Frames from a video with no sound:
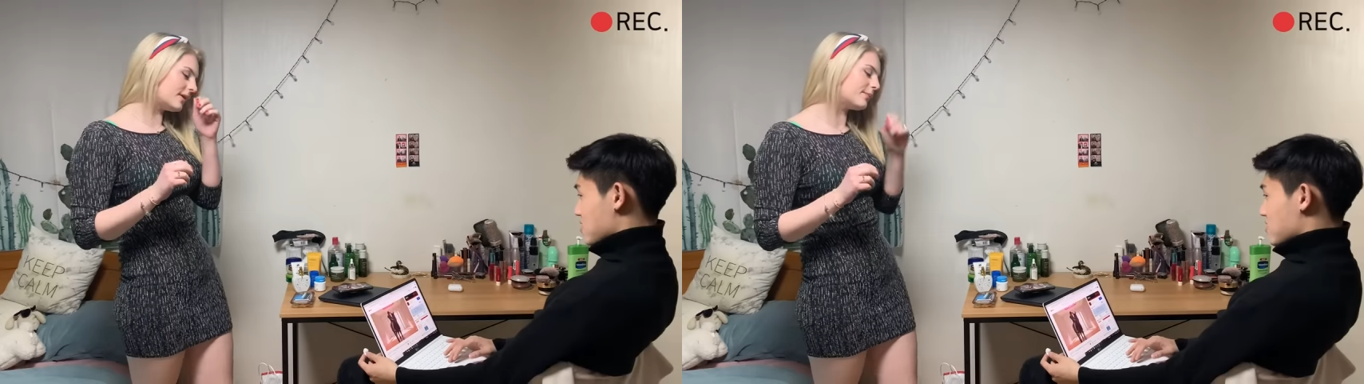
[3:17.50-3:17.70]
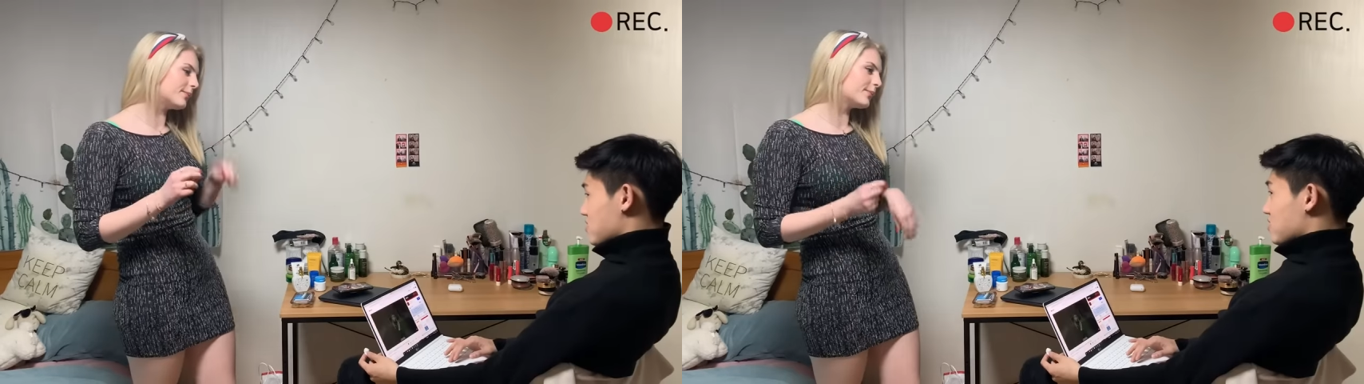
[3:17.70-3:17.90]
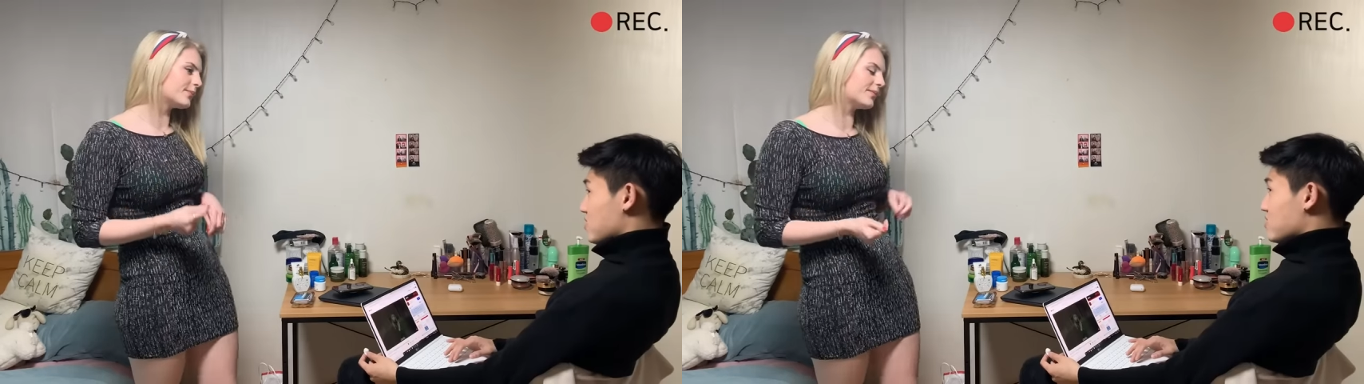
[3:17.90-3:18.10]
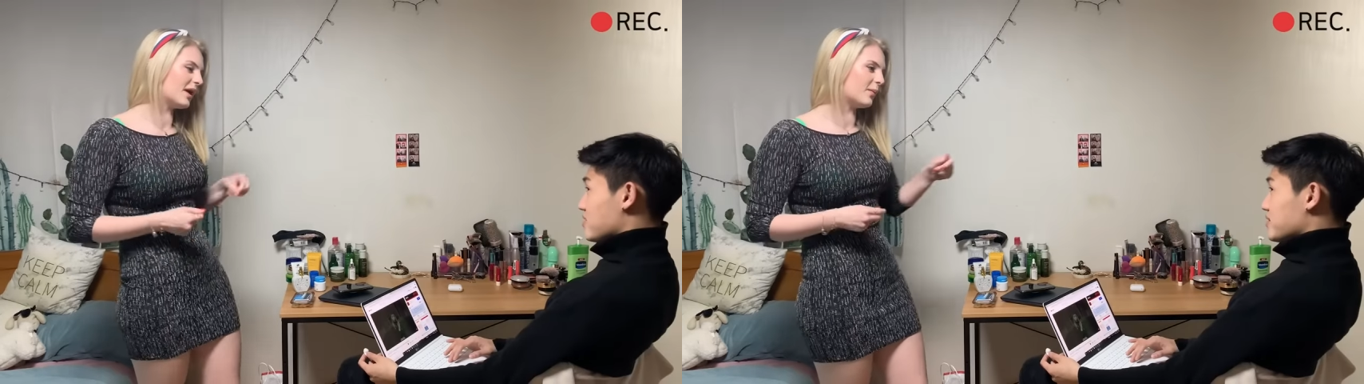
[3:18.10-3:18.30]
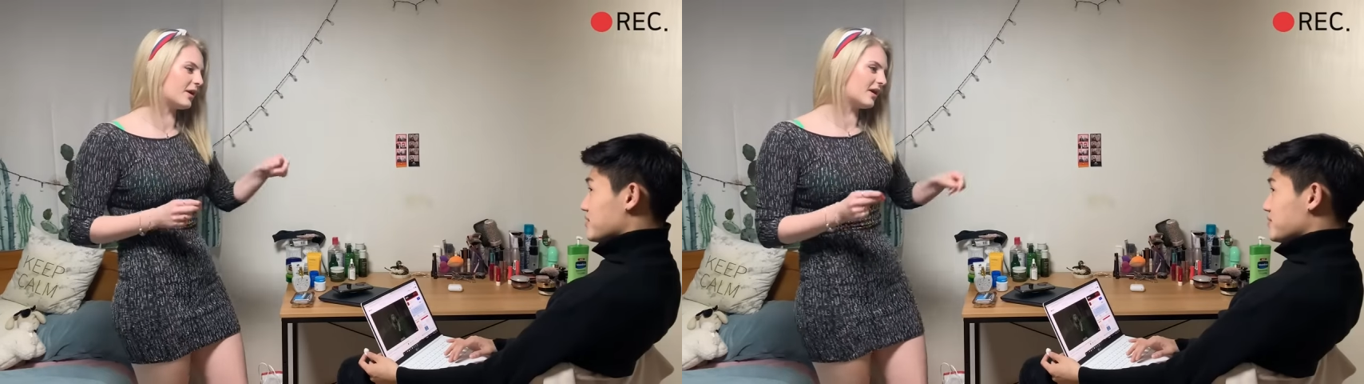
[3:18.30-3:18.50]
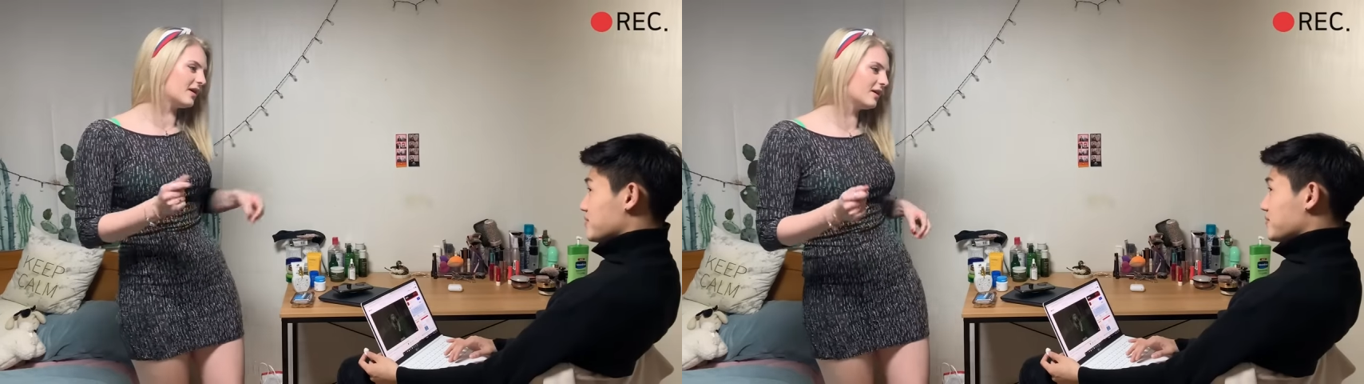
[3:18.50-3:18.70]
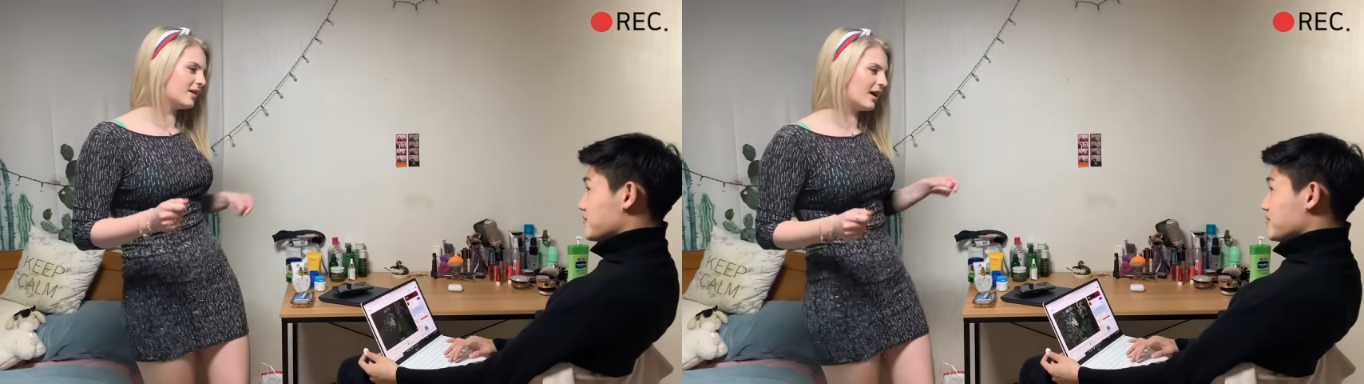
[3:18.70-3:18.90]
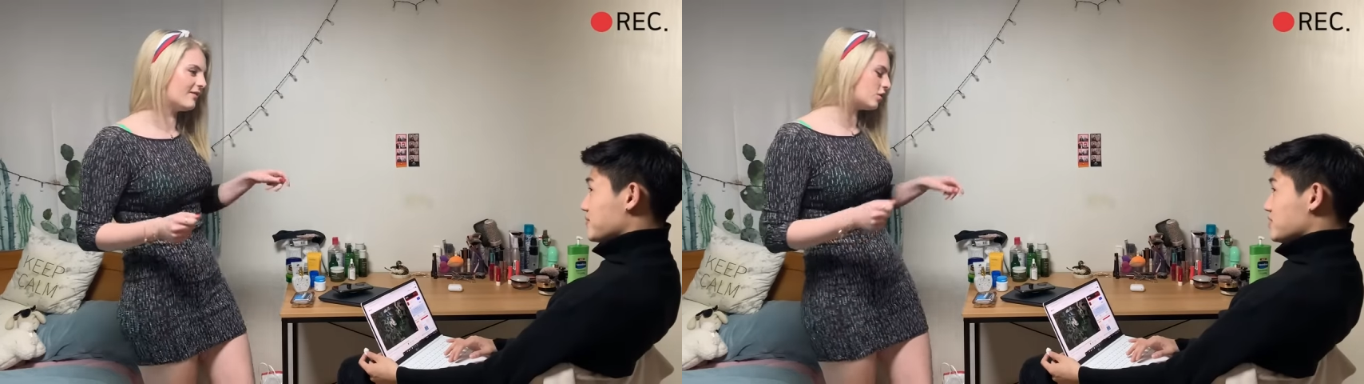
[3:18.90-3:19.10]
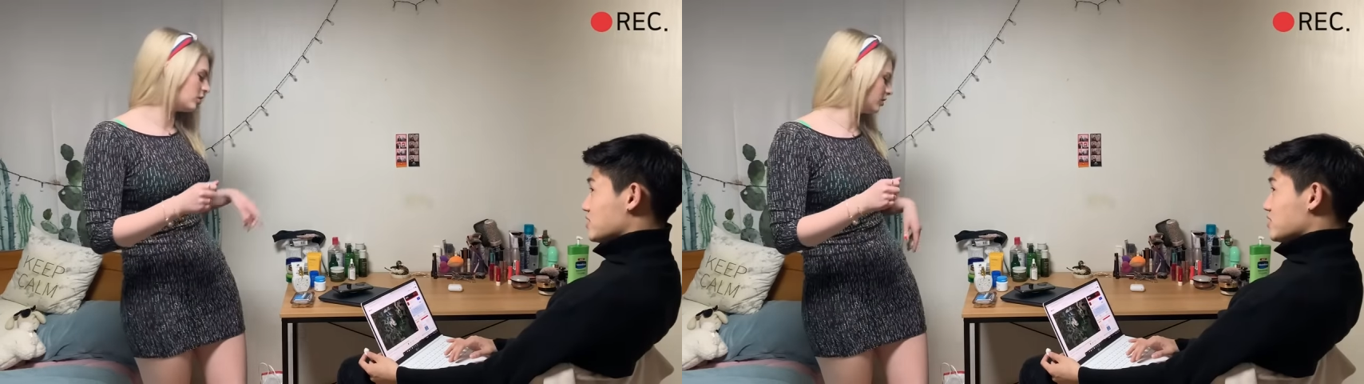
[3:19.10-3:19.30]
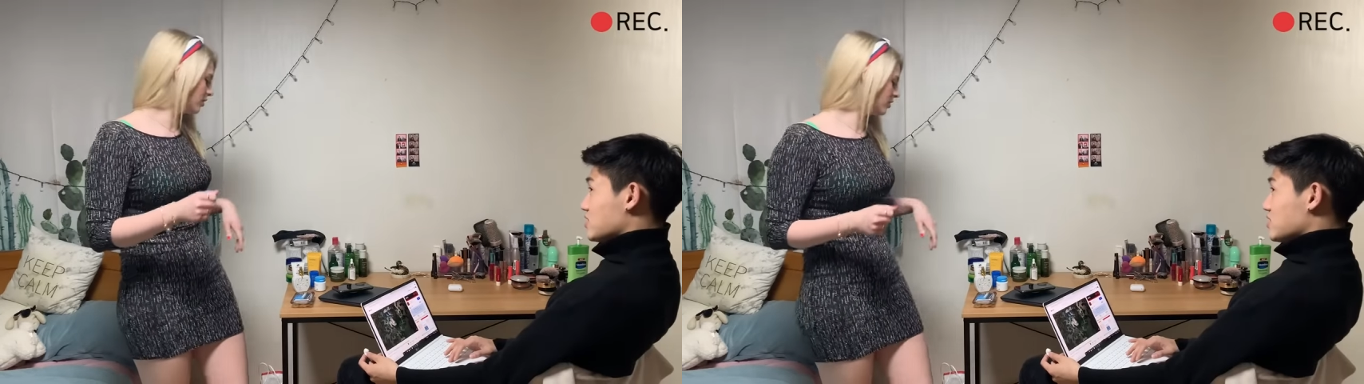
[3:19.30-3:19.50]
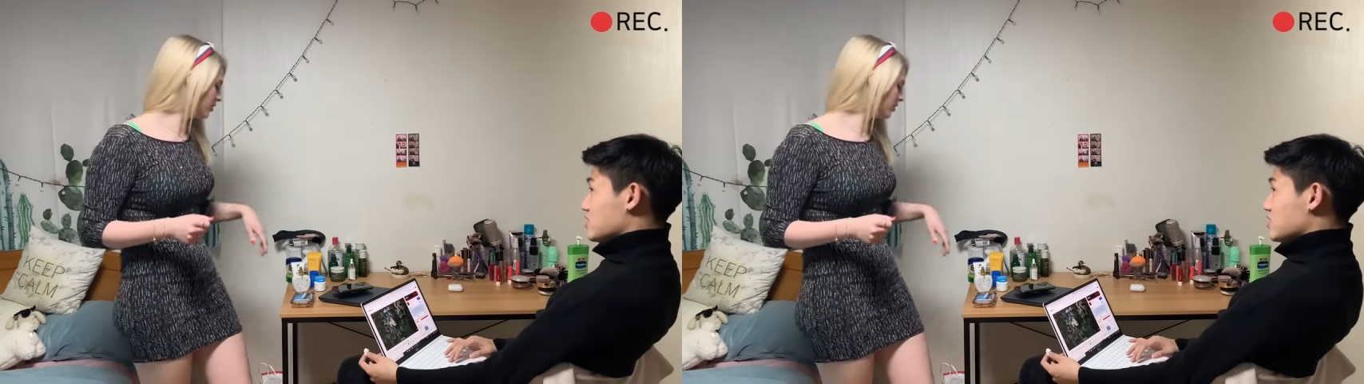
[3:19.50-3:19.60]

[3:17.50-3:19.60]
Speaker 1: Wait, help me. I haven't got long.